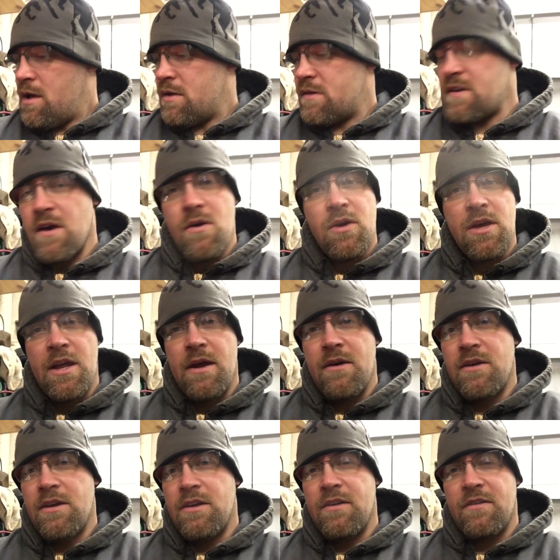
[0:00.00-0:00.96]
So you
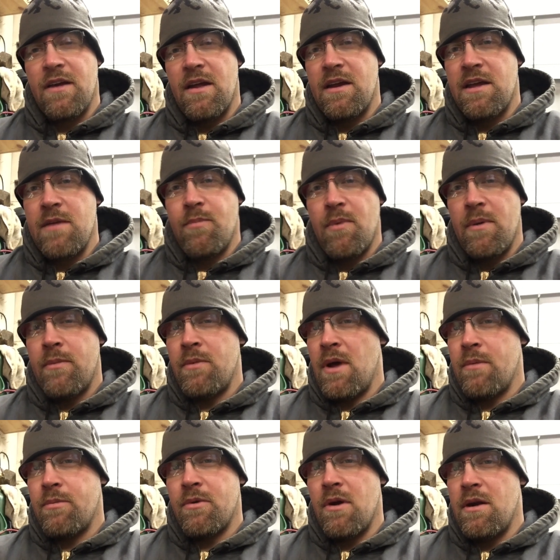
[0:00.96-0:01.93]
know, you just got to keep up
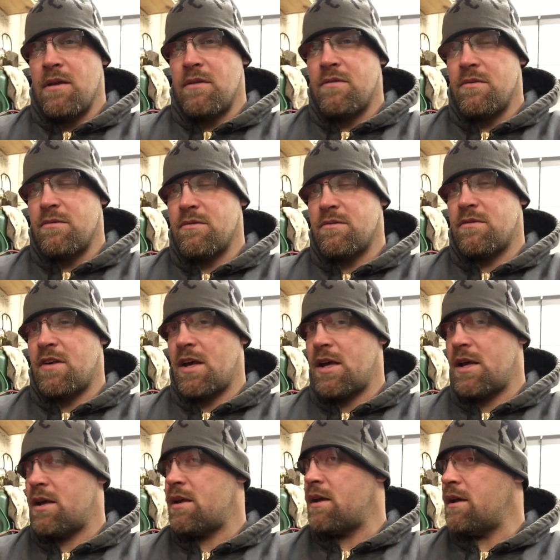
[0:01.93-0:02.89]
upgrading tools
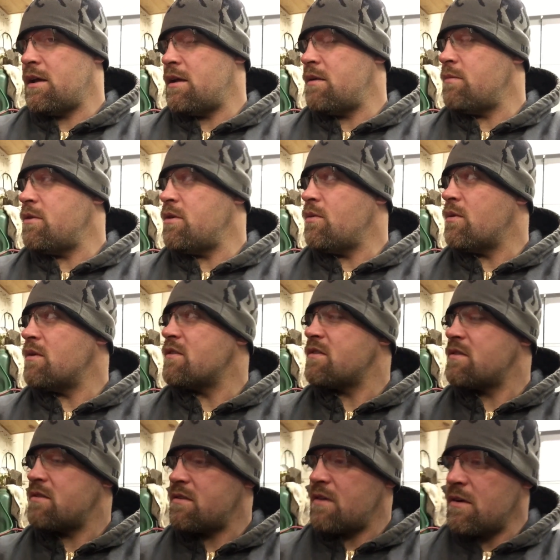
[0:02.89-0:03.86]
and getting new
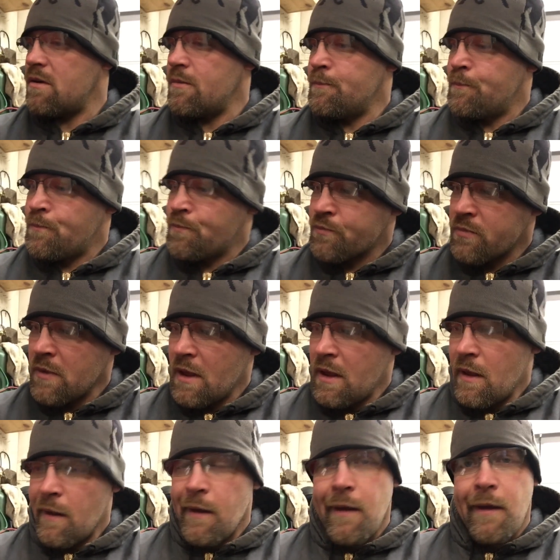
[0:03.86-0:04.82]
ones. So
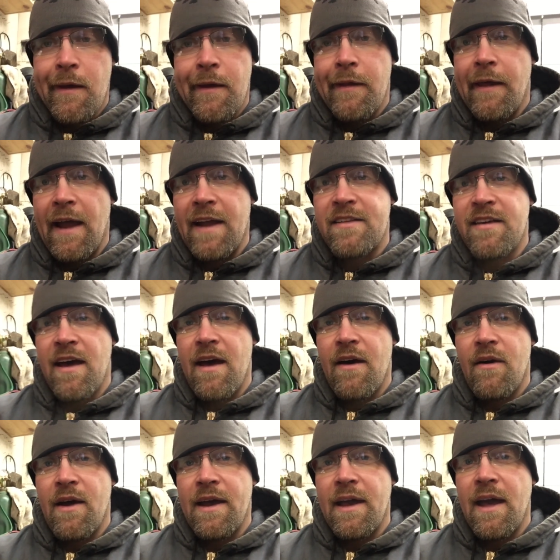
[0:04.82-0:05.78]
that's
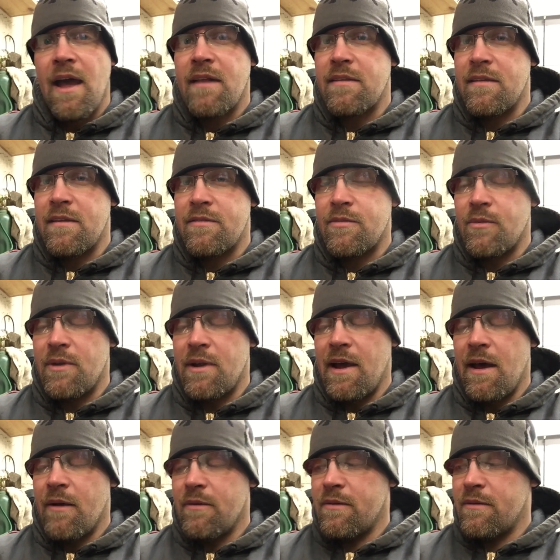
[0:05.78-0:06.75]
how I got this one
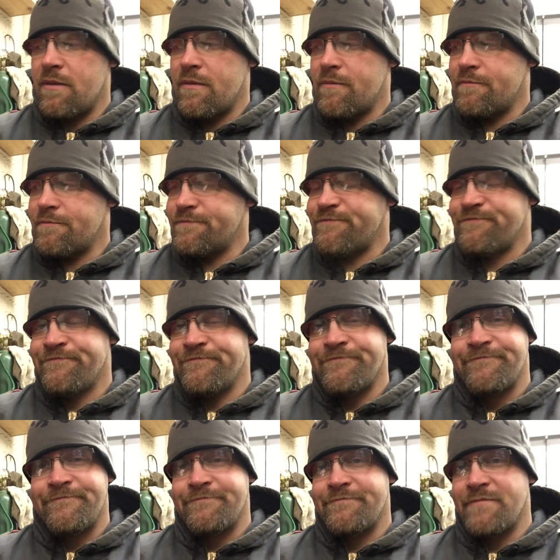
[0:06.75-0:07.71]
out,
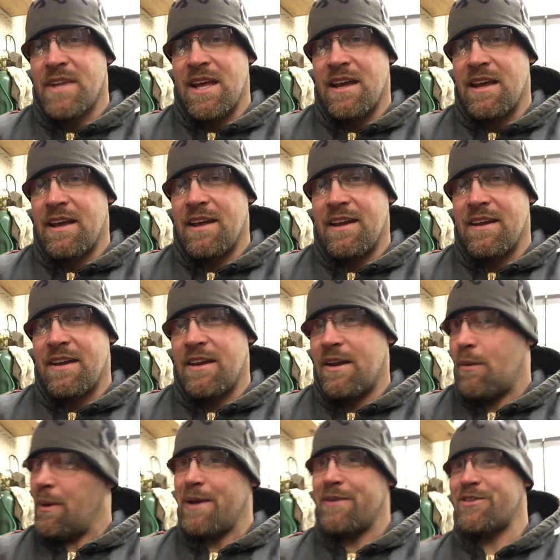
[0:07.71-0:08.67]
and
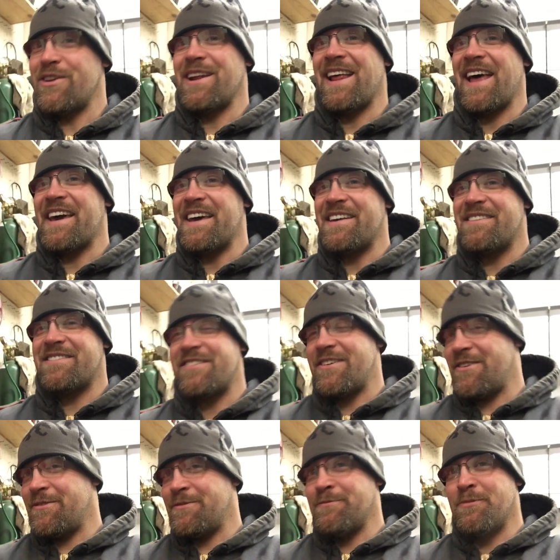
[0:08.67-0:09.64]
nobody's gonna like it,
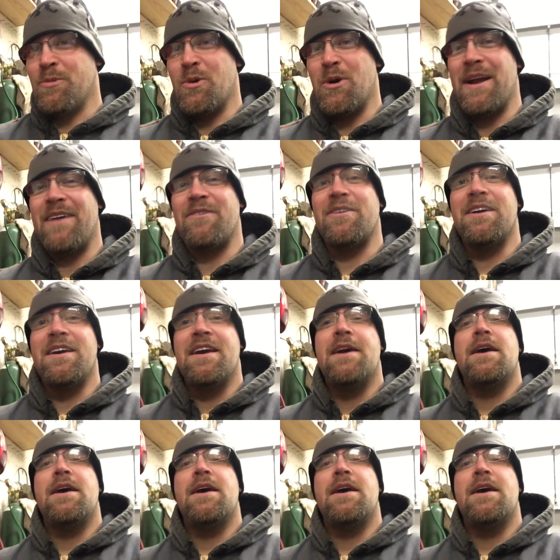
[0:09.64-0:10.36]
so whatever.